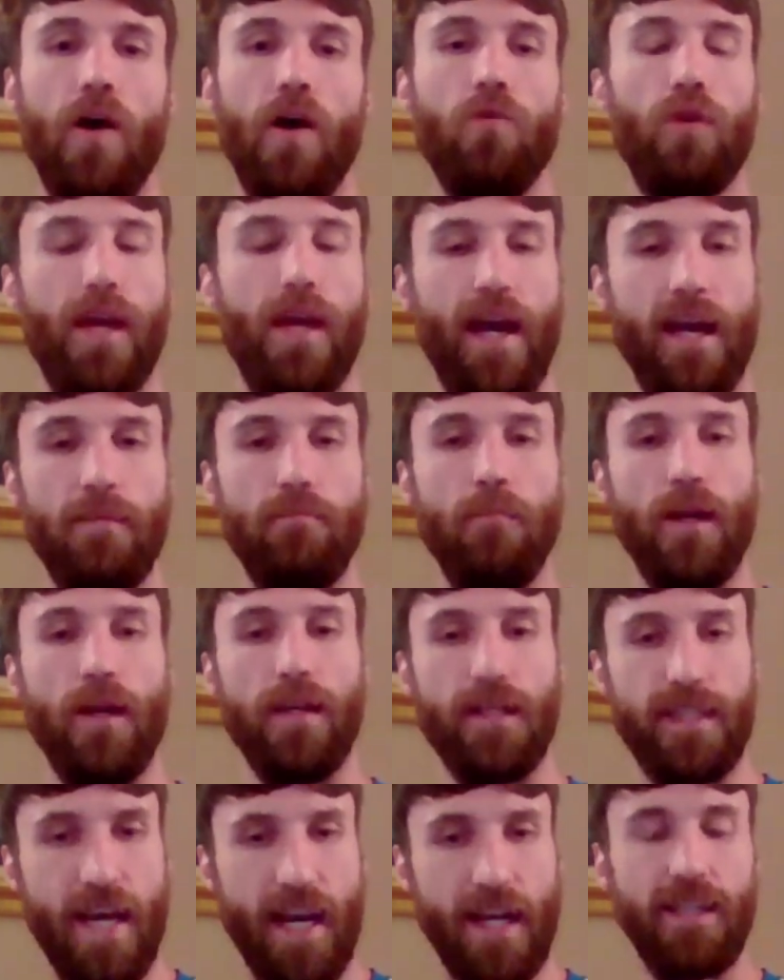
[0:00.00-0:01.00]
okay,
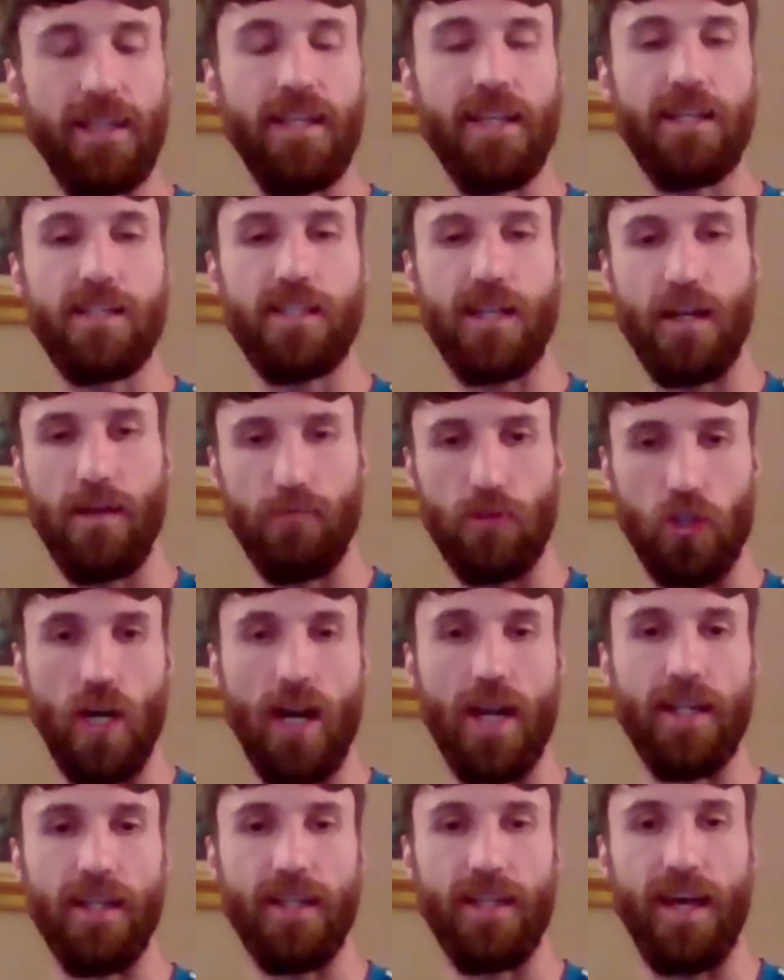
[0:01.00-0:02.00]
my techniques that I'm
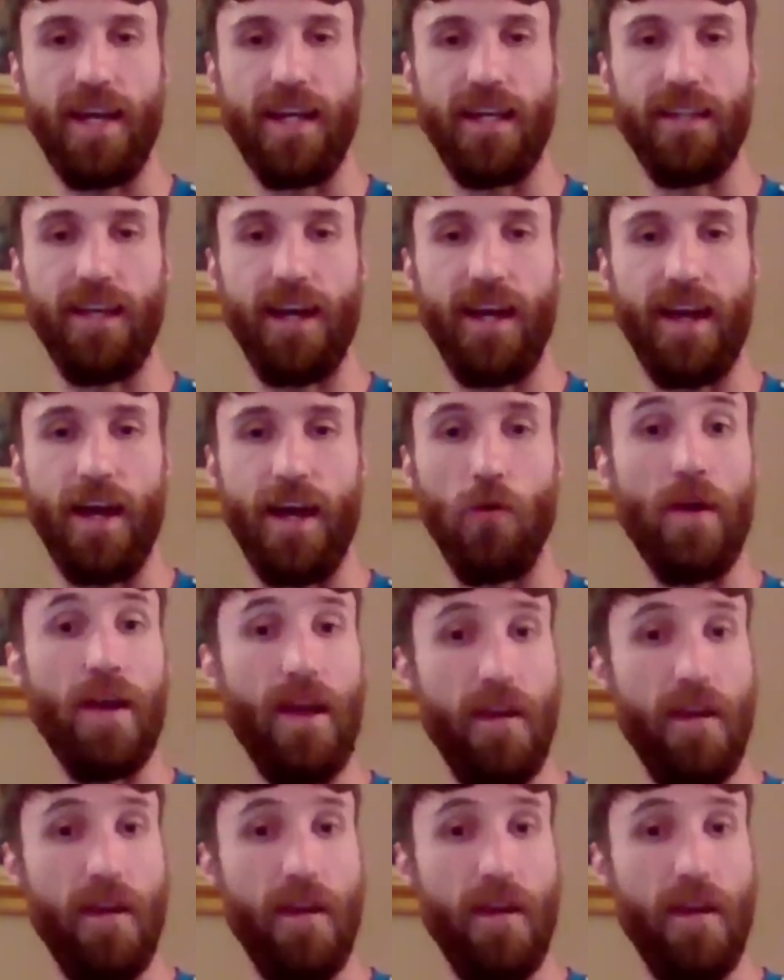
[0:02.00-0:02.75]
training day in, day out,